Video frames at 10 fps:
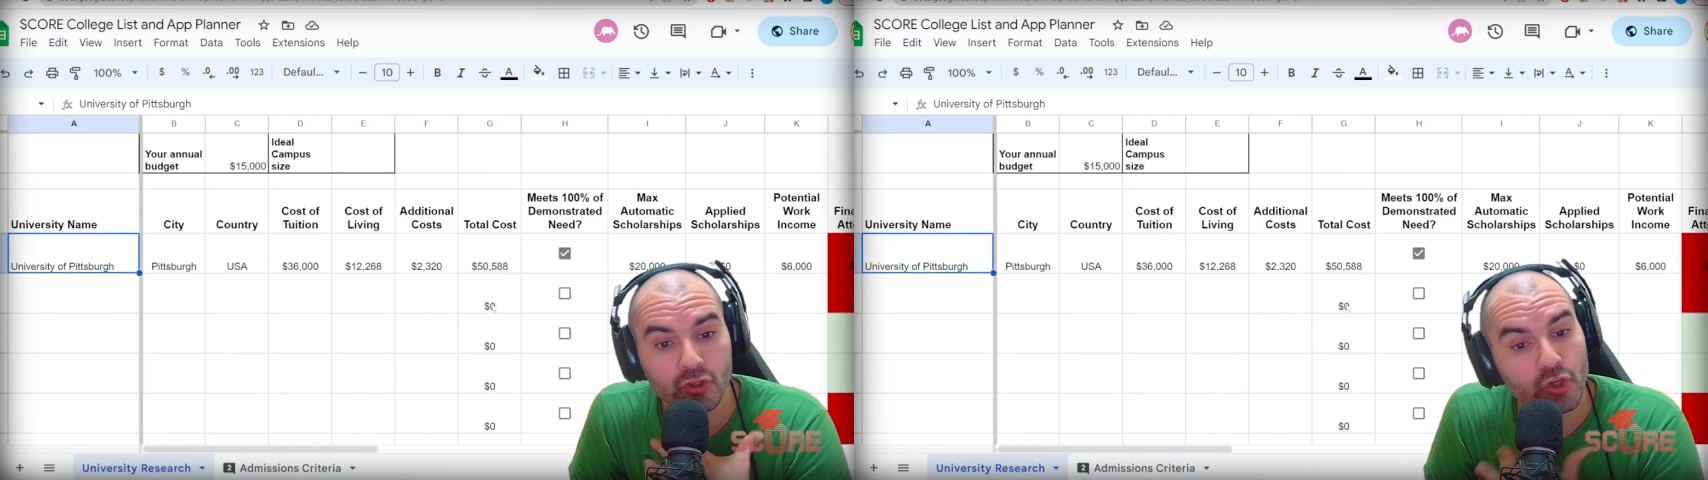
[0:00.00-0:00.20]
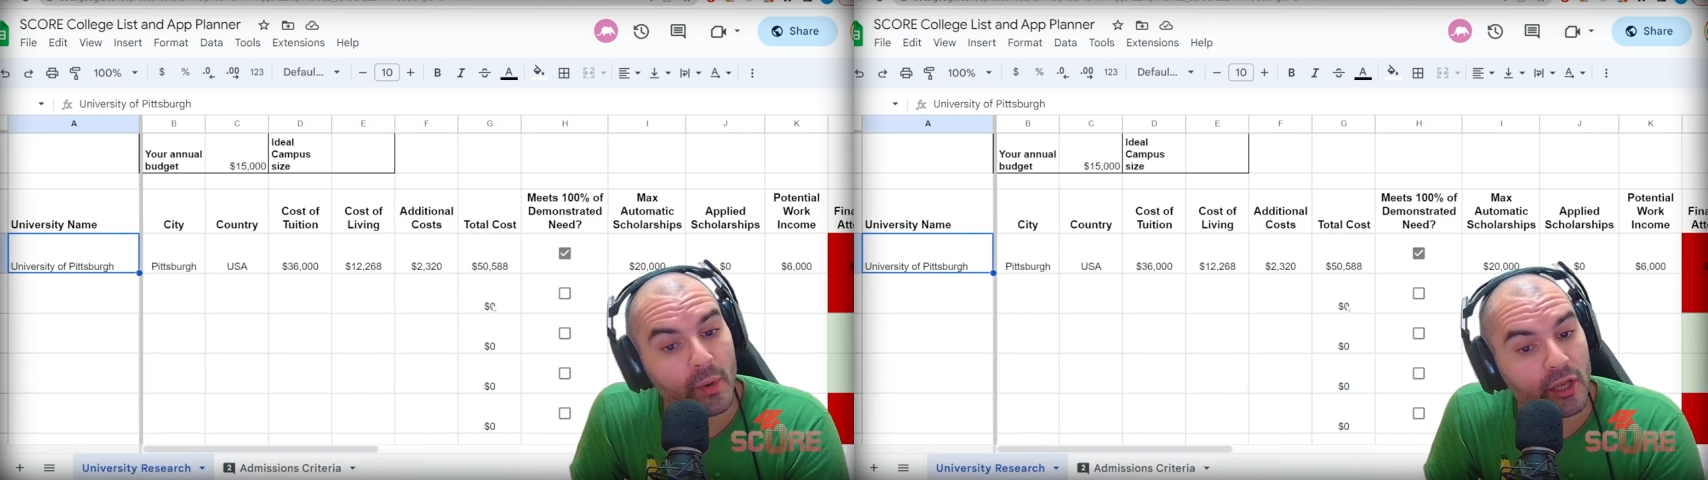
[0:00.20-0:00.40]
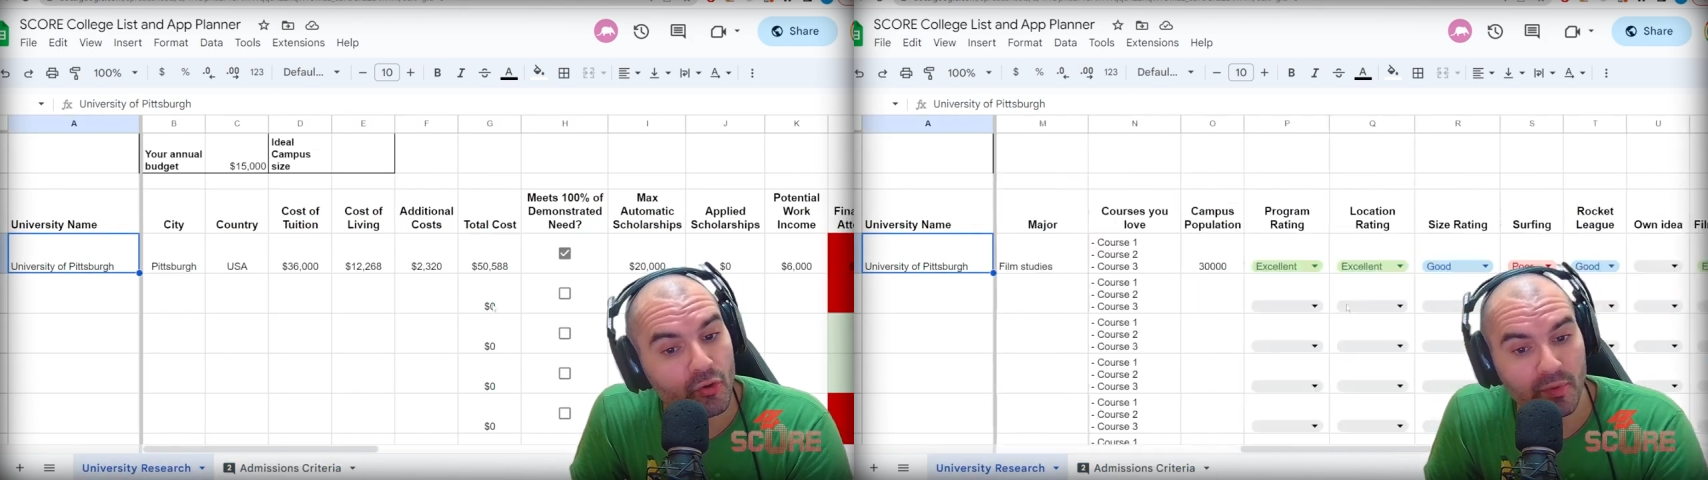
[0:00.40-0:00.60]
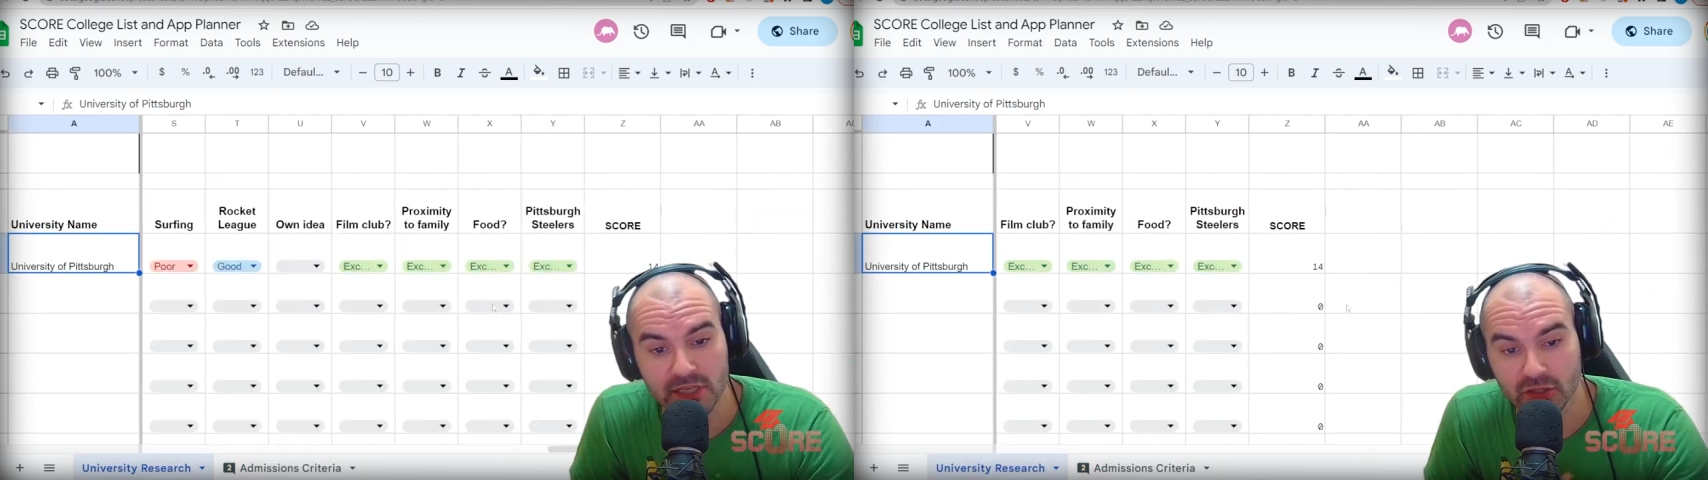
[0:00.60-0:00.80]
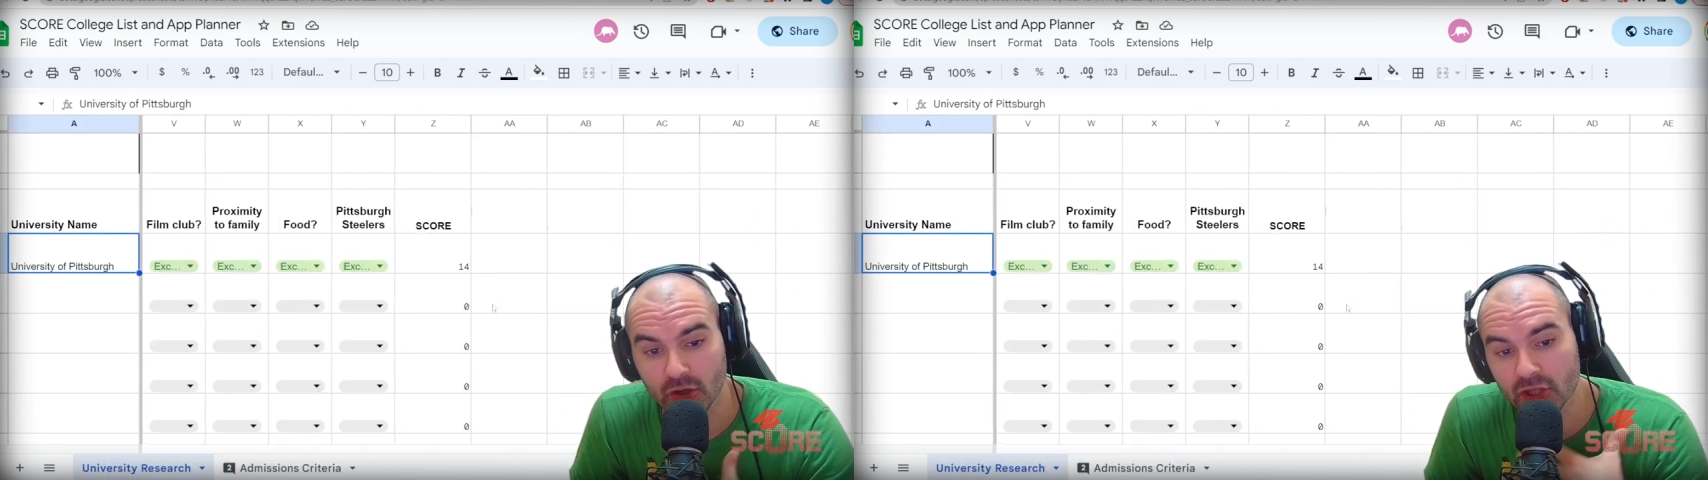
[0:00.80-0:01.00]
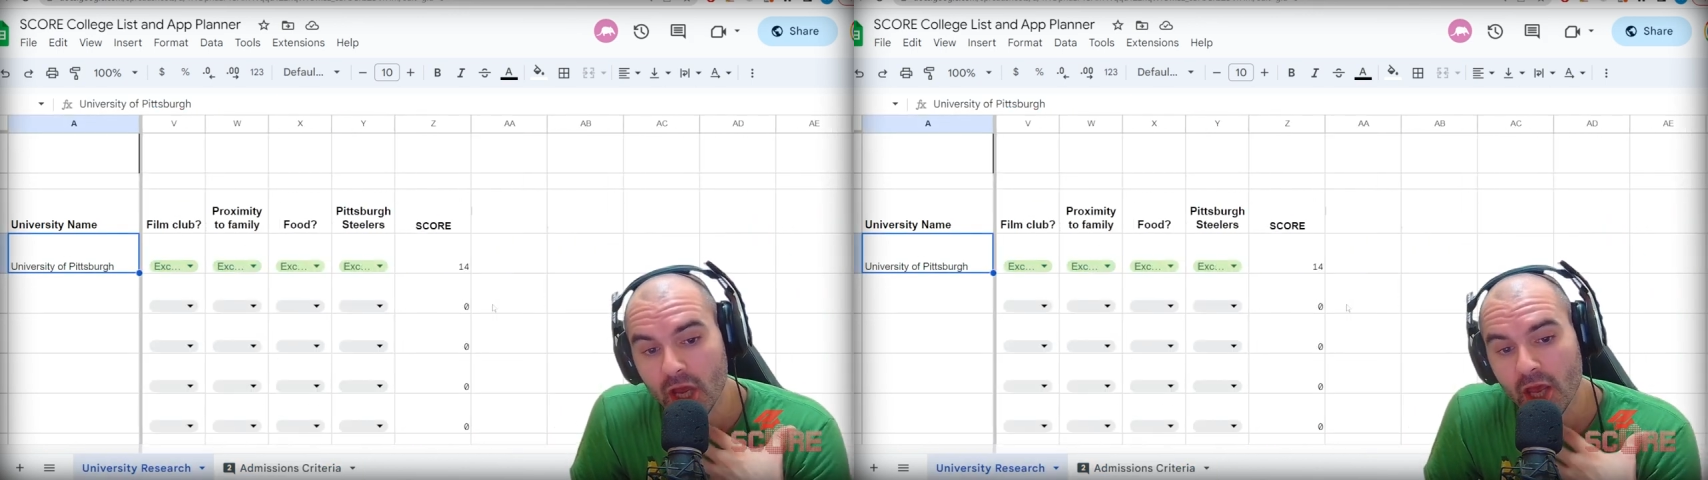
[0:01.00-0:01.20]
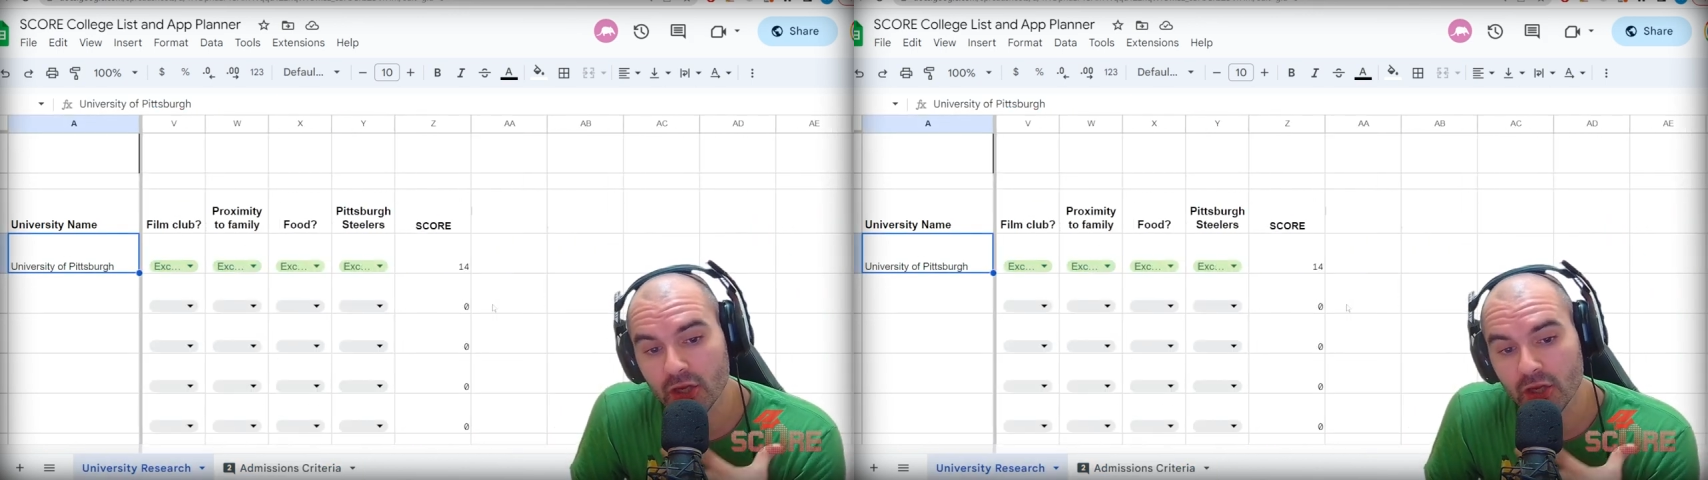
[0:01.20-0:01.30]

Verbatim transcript: you're doing your research,